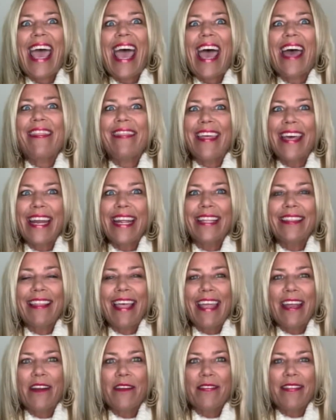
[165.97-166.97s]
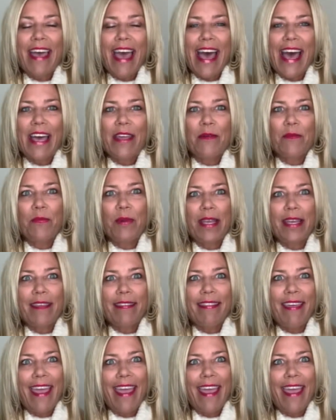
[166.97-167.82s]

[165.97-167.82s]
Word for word: and then I layered that with